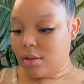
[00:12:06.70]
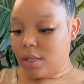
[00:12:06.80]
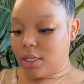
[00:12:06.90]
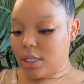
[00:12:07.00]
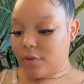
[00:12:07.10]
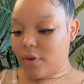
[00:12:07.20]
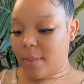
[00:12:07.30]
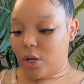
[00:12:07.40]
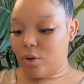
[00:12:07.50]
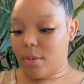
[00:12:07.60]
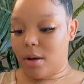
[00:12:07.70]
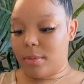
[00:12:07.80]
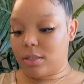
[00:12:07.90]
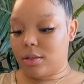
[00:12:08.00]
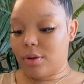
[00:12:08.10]
this is for my new
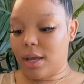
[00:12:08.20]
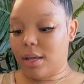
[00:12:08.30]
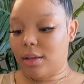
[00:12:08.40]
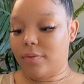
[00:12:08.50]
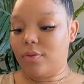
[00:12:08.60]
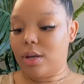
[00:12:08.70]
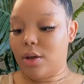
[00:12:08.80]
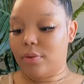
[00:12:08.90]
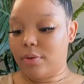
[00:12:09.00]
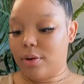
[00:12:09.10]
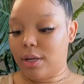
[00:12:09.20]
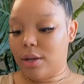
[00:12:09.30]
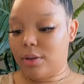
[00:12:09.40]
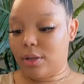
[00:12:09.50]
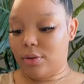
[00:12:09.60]
mamas, okay? If you know the
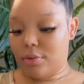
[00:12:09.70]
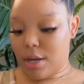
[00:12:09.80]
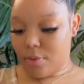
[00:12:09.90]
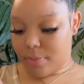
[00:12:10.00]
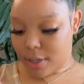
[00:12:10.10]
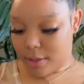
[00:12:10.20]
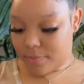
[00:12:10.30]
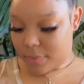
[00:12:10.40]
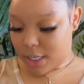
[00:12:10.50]
rodeo, then you know, but